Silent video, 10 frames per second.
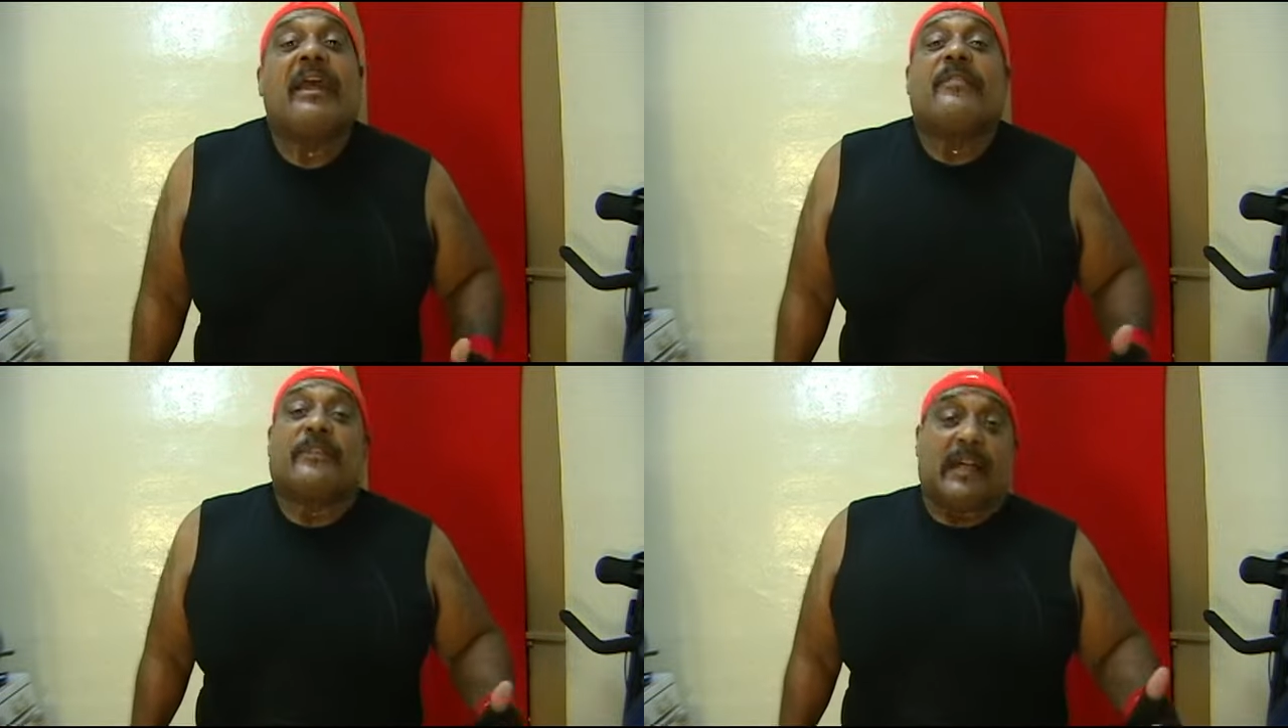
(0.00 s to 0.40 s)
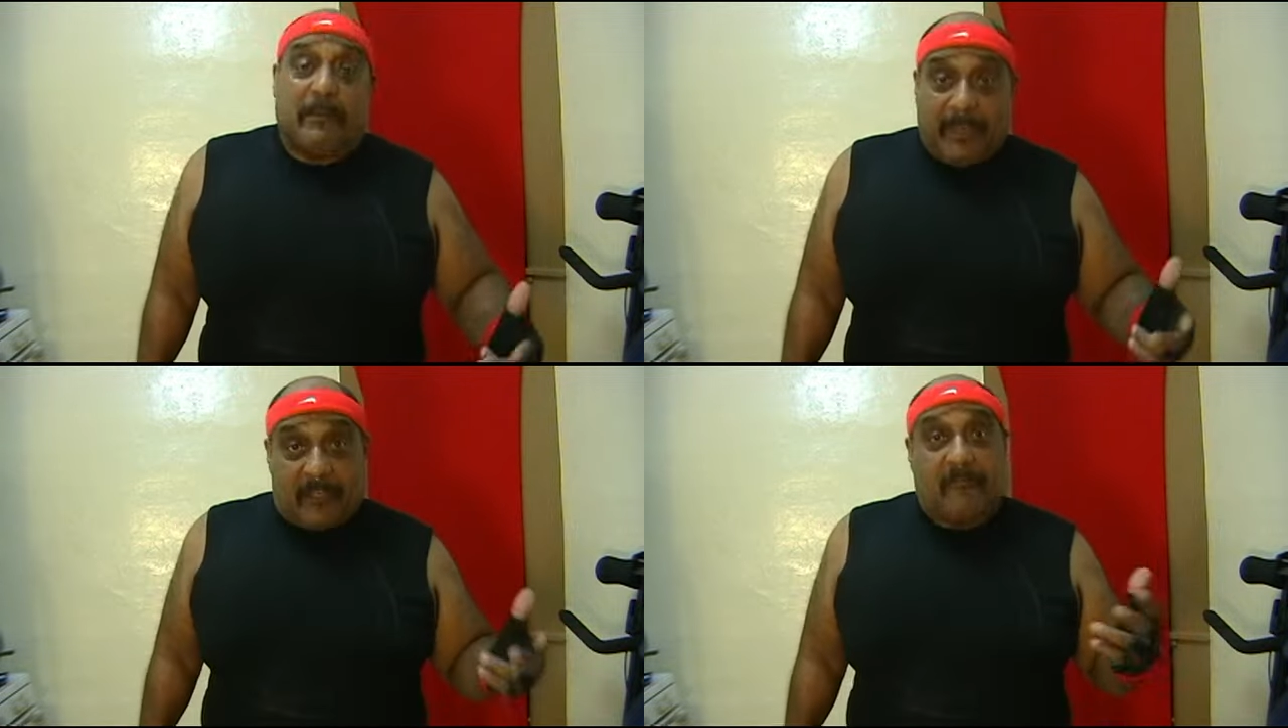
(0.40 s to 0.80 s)
then I'll
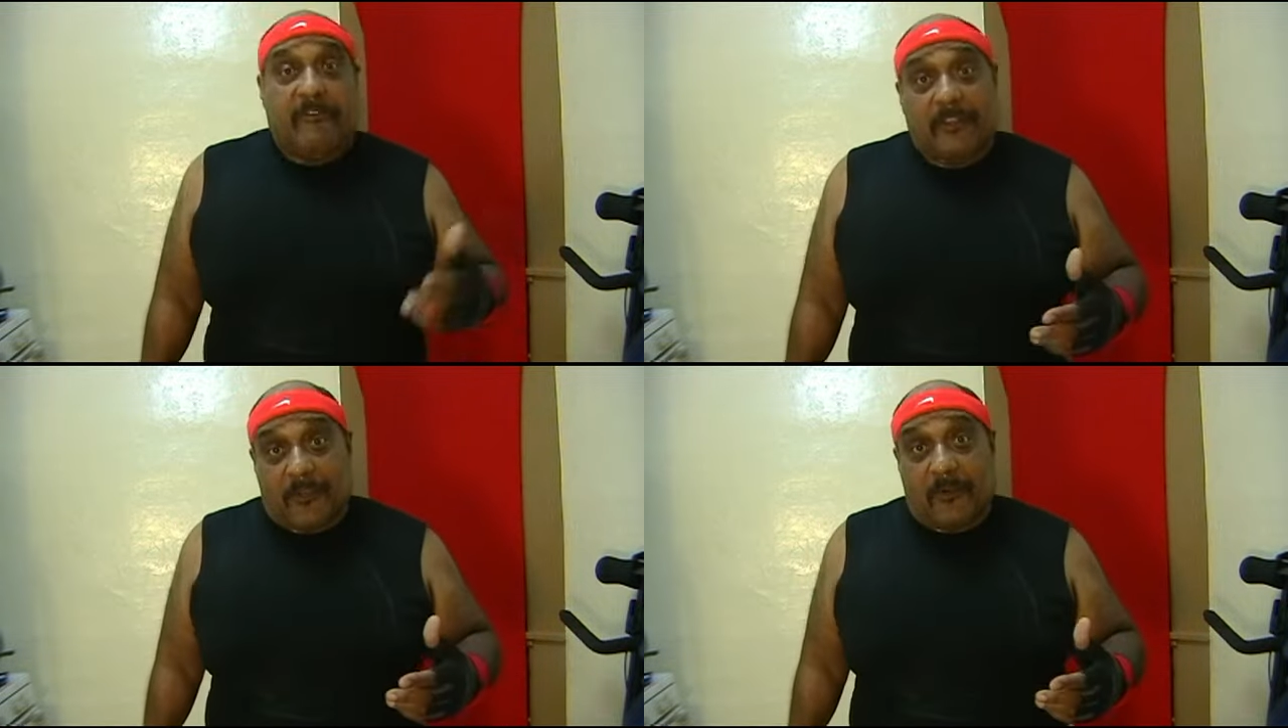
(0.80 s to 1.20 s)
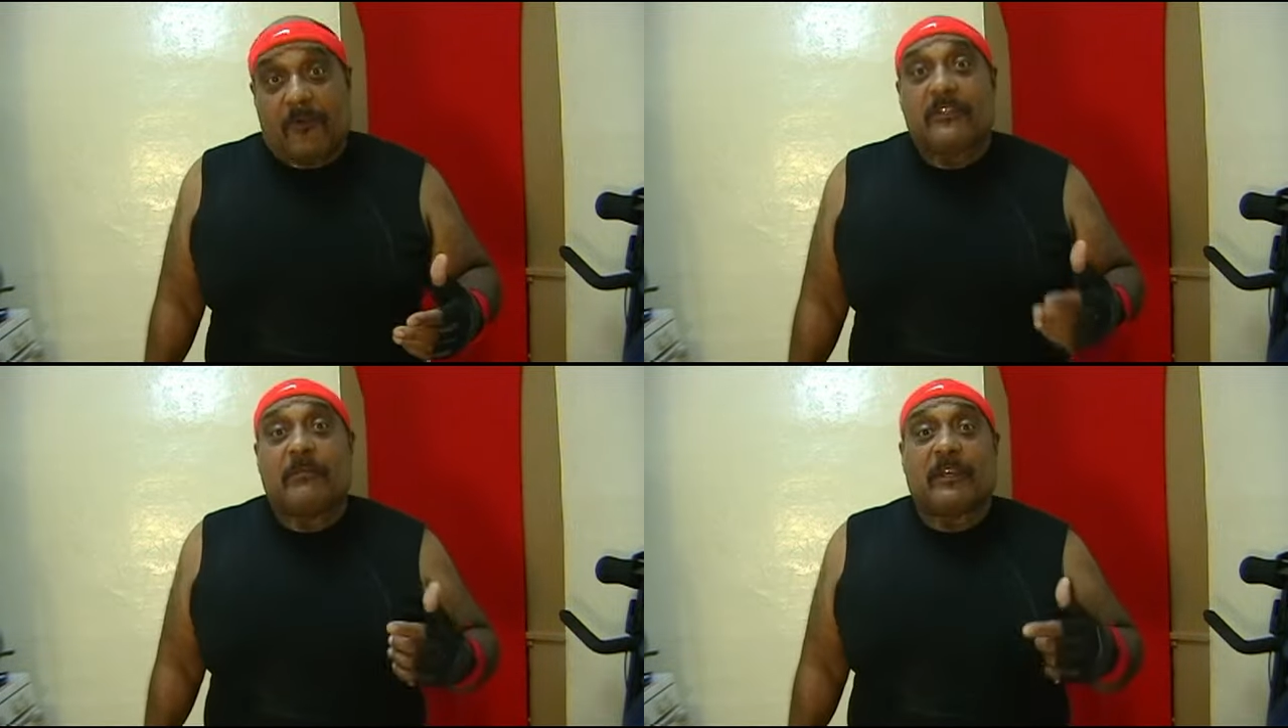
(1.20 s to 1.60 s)
make it a video
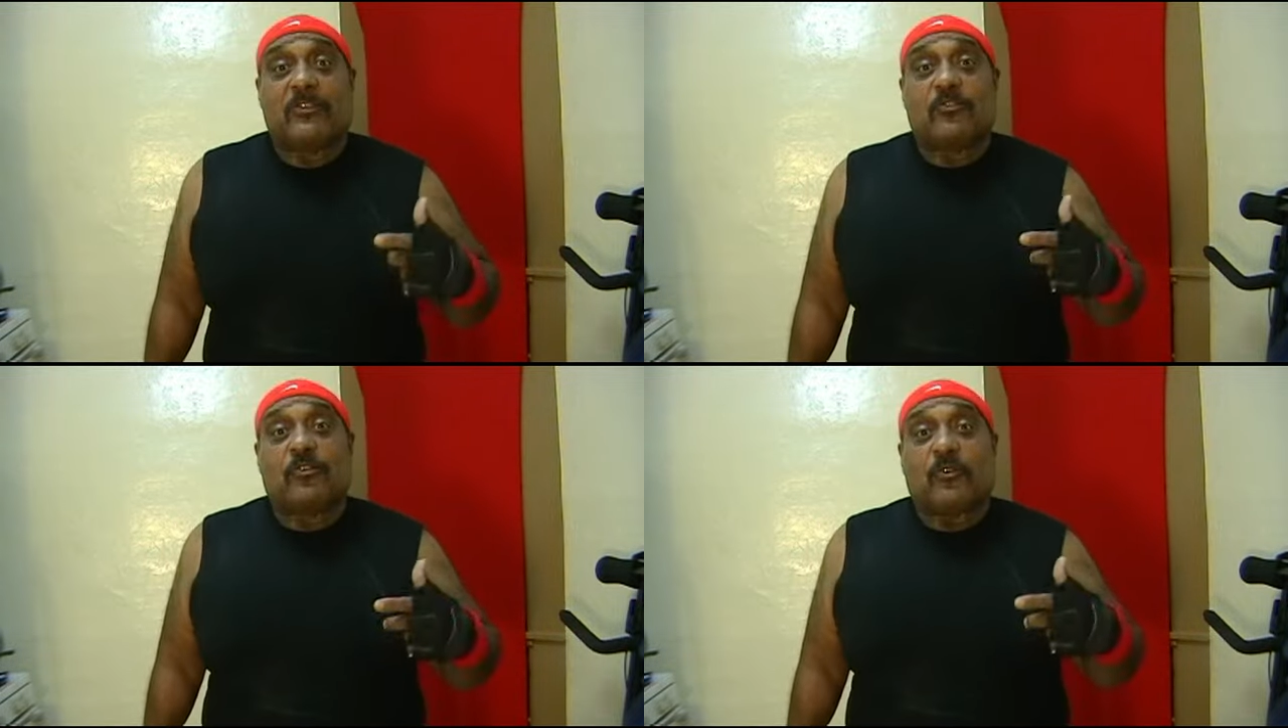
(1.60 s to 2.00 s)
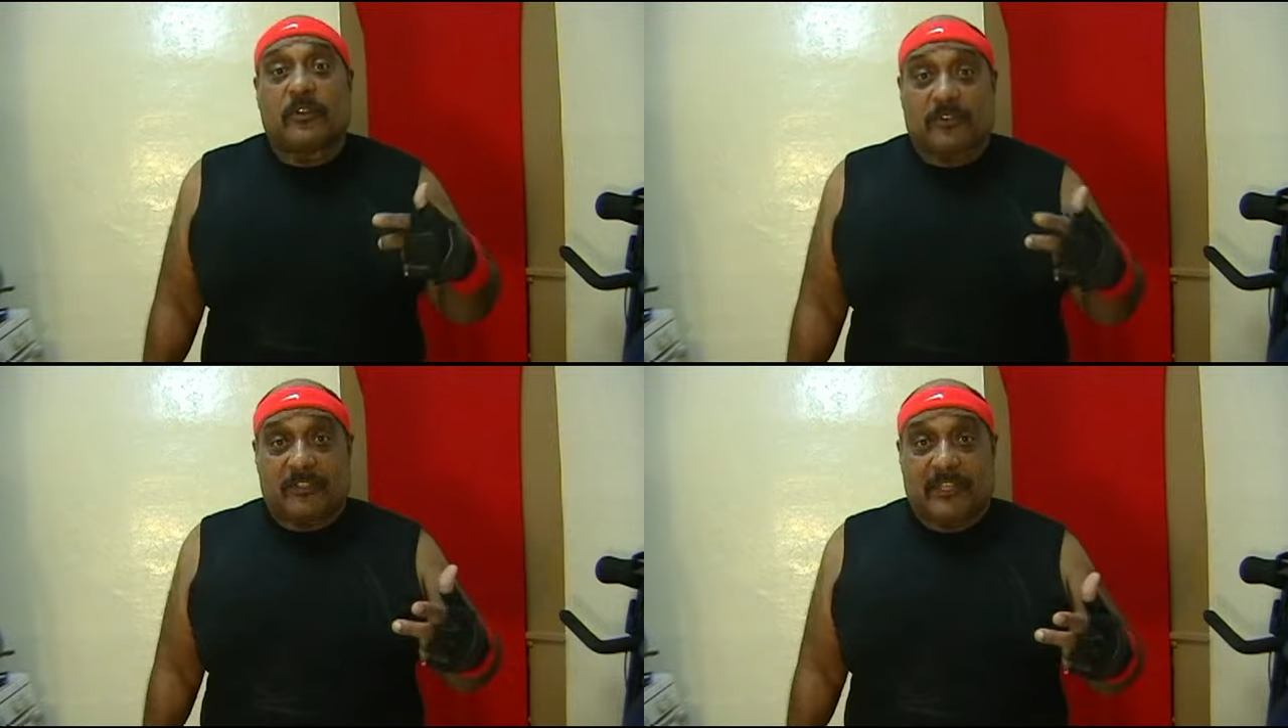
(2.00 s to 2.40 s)
to make sure you
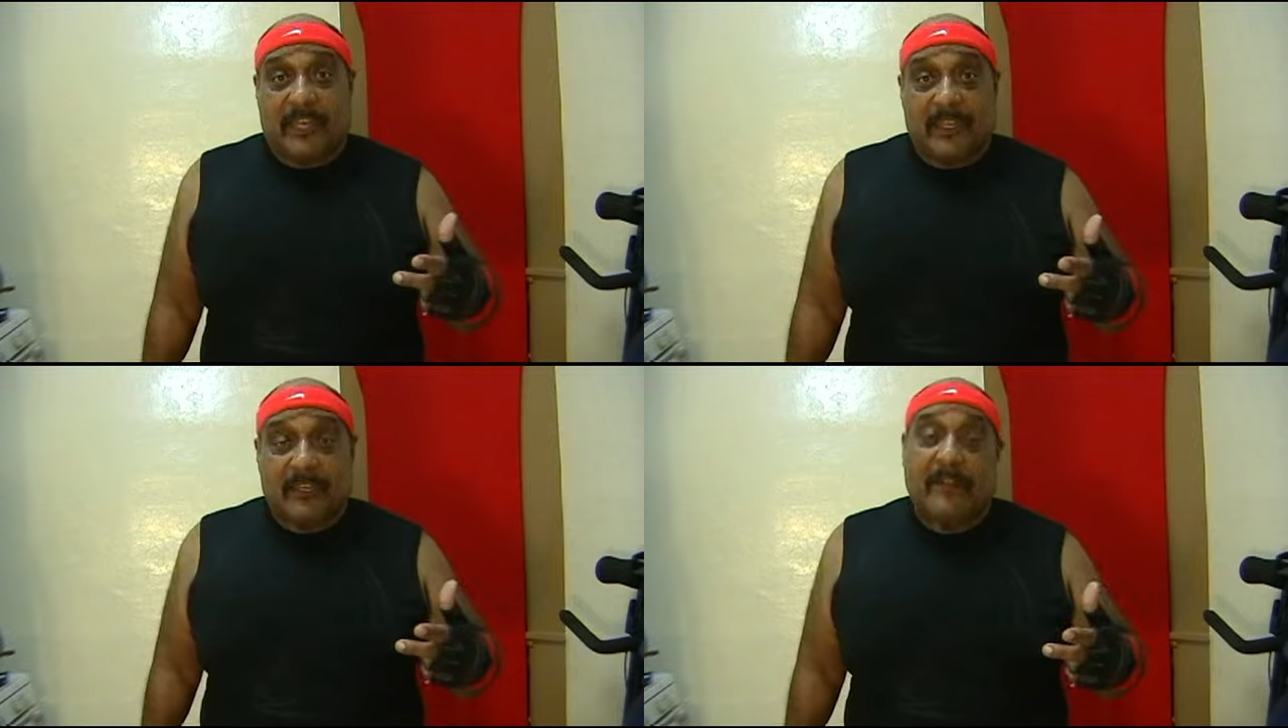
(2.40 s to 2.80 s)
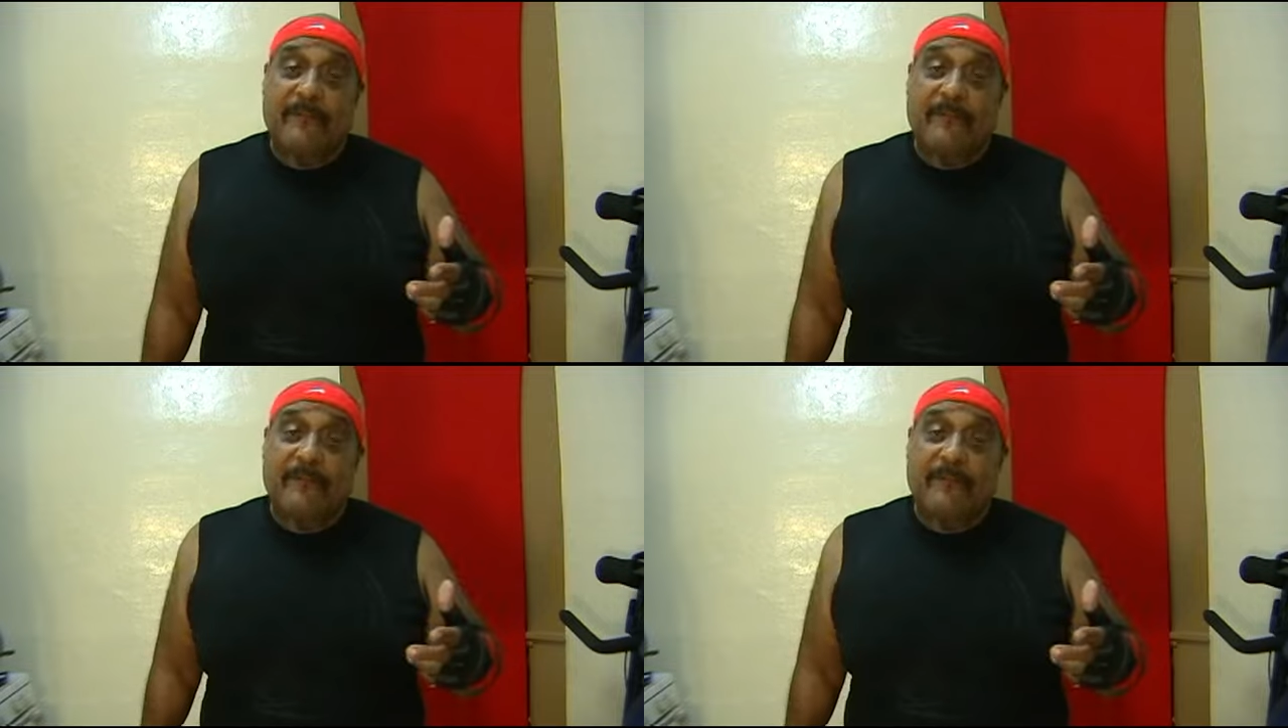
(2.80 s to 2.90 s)
understand